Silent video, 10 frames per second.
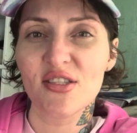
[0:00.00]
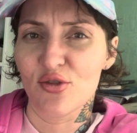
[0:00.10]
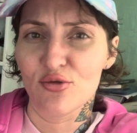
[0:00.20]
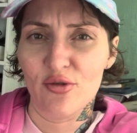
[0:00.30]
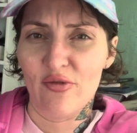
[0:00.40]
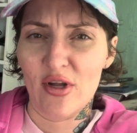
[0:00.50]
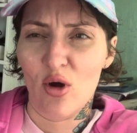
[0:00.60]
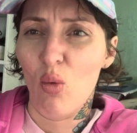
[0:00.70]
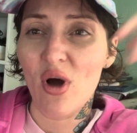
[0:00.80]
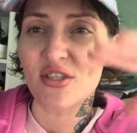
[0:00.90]
YouTube video.
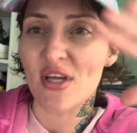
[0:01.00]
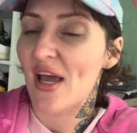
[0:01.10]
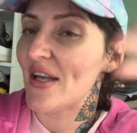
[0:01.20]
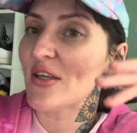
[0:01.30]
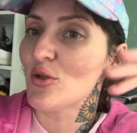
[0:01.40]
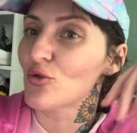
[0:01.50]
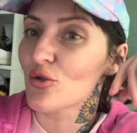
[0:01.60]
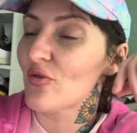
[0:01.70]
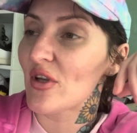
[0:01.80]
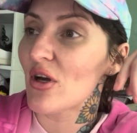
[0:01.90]
Watch any
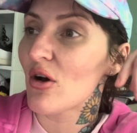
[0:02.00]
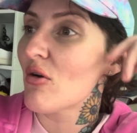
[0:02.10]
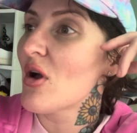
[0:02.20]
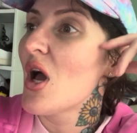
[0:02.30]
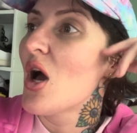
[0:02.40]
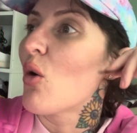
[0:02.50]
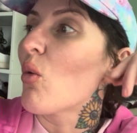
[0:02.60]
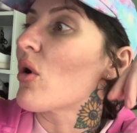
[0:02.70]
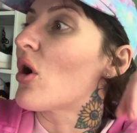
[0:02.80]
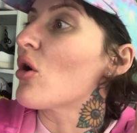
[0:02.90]
YouTube video.
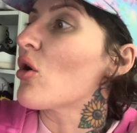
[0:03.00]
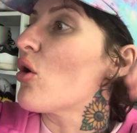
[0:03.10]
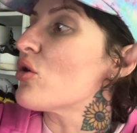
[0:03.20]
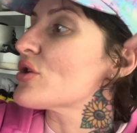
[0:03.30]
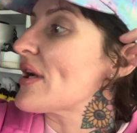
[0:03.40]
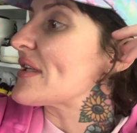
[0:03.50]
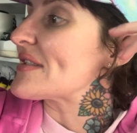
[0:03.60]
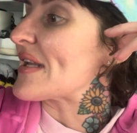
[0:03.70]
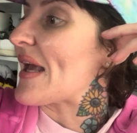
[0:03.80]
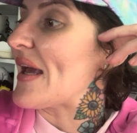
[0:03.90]
Go try to
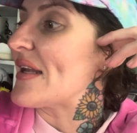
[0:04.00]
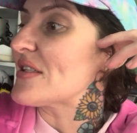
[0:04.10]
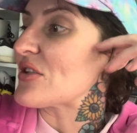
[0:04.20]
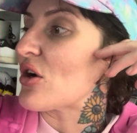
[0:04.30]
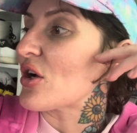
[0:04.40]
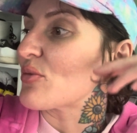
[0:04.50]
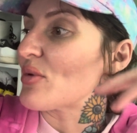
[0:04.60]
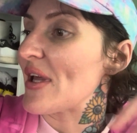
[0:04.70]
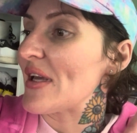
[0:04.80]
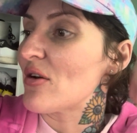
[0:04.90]
listen to any song on a
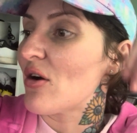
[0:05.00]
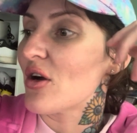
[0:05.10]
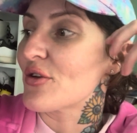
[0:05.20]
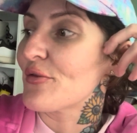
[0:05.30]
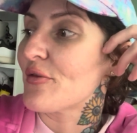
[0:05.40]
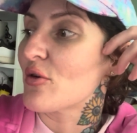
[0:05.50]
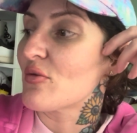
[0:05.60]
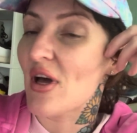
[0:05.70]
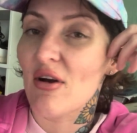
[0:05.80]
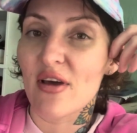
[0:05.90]
plane on your phone
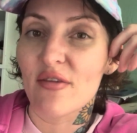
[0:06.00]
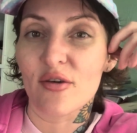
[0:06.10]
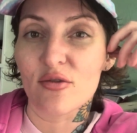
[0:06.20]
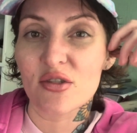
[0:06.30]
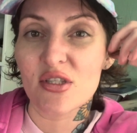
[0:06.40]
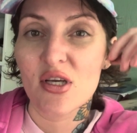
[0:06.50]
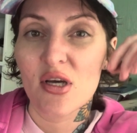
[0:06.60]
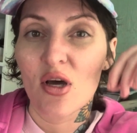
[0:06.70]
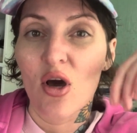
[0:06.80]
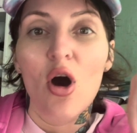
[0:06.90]
without headphones.
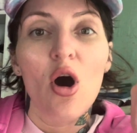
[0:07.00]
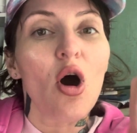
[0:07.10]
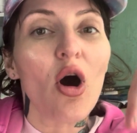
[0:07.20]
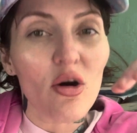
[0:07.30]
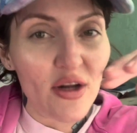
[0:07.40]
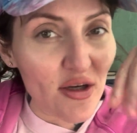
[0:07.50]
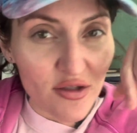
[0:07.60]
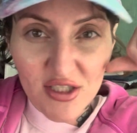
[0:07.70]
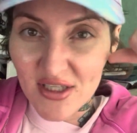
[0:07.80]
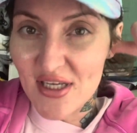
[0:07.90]
Oh, they gonna
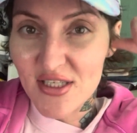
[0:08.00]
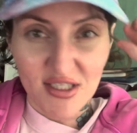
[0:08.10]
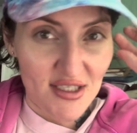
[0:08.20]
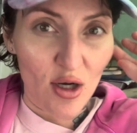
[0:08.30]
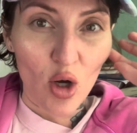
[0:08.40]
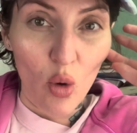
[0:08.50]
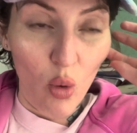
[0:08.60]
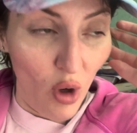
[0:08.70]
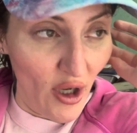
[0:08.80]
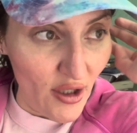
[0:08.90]
shut that shit down
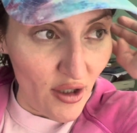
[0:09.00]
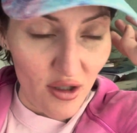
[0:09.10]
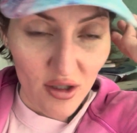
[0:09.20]
quick.